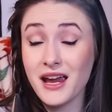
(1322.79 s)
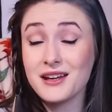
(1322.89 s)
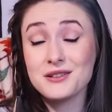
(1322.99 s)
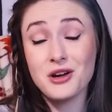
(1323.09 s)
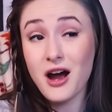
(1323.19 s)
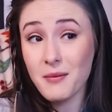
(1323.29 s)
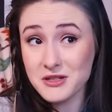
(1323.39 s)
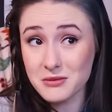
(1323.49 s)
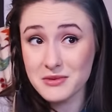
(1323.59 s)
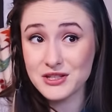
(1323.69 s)
and
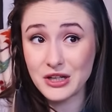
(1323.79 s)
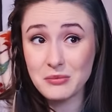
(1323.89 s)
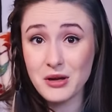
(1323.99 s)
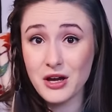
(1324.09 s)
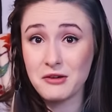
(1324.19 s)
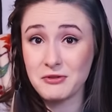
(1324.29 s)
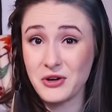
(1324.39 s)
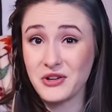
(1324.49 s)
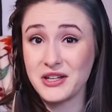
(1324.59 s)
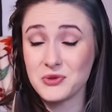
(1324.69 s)
optimism of
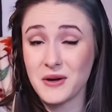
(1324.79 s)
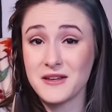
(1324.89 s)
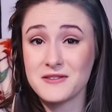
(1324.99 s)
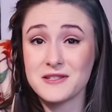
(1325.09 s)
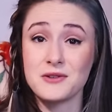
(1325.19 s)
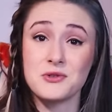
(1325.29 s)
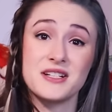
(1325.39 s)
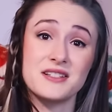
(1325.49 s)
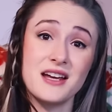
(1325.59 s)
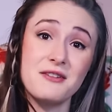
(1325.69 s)
early 20th
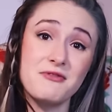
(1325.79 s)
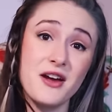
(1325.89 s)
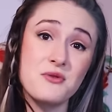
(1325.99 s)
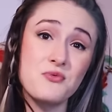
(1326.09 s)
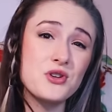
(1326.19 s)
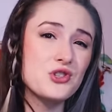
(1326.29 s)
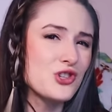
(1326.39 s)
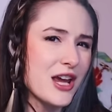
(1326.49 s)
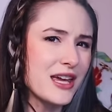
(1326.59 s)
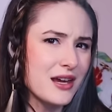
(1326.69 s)
century sci-fi was
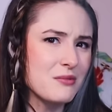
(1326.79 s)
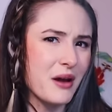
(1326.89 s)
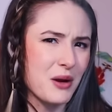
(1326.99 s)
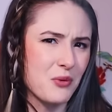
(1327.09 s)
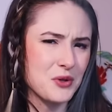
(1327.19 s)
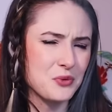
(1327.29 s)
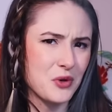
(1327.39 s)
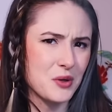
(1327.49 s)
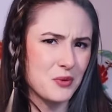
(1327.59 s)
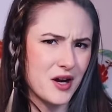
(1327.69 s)
shaken by World
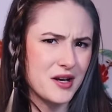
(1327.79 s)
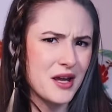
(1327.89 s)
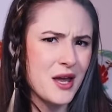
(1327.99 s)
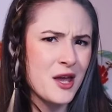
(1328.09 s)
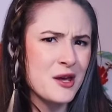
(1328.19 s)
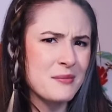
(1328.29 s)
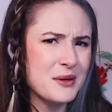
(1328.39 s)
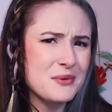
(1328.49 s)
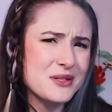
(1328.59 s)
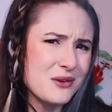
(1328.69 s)
War I
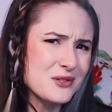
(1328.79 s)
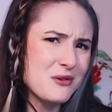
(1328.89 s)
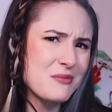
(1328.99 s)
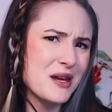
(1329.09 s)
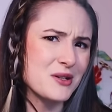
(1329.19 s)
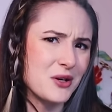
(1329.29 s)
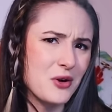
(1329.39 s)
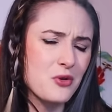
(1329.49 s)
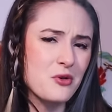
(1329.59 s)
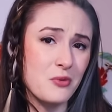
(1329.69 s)
but it was also made
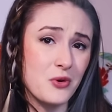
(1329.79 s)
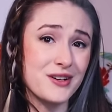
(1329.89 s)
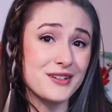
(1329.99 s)
all the more